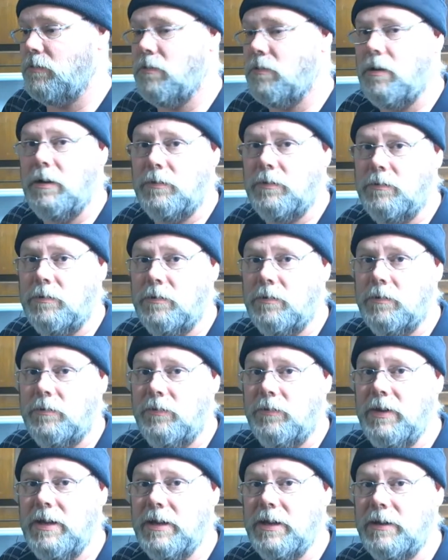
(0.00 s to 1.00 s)
quad core
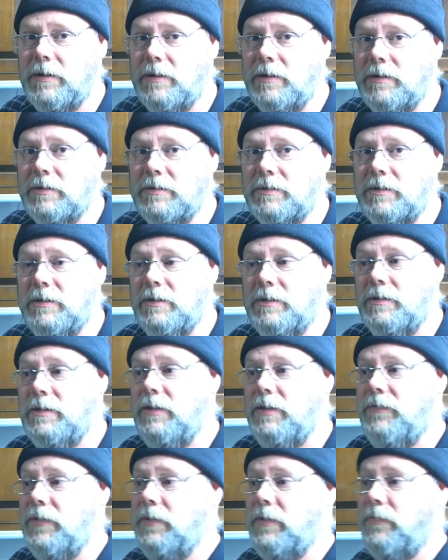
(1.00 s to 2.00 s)
3 gigahertz, and the
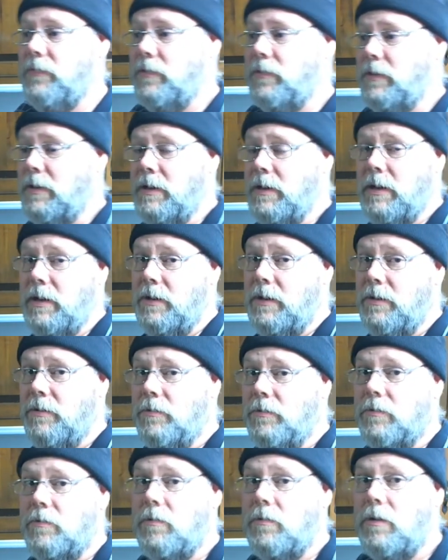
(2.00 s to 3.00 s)
T5400 has a
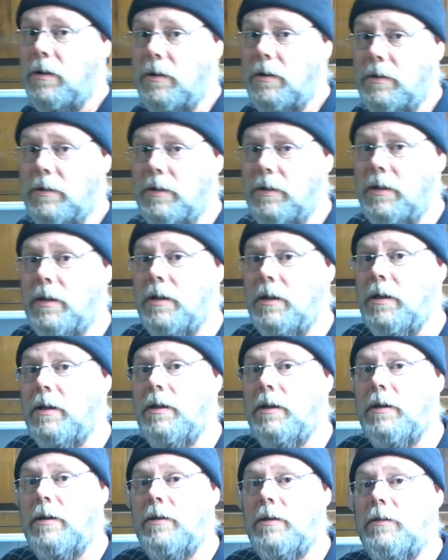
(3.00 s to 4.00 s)
dual quad
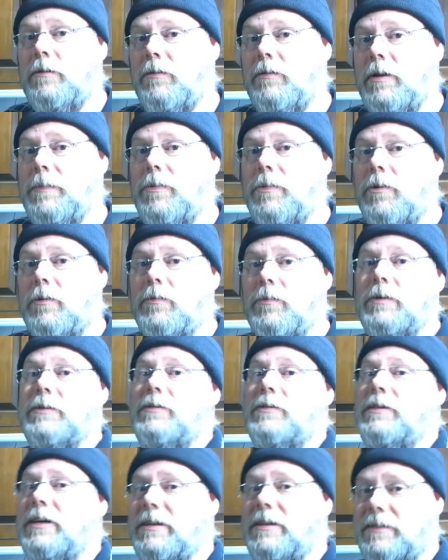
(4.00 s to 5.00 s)

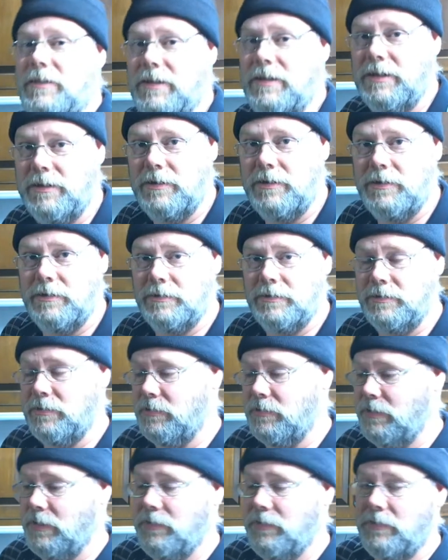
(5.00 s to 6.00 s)
3.16 gigahertz,
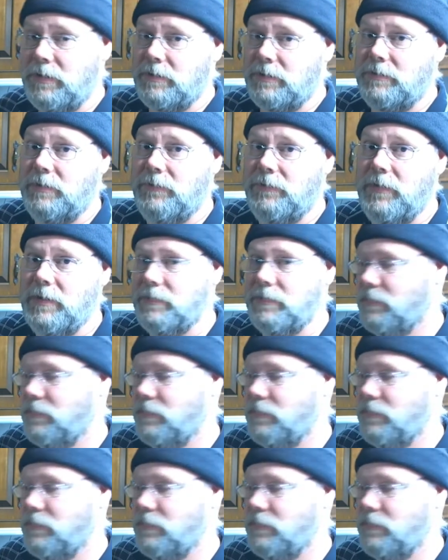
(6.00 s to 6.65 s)
so it is actually a faster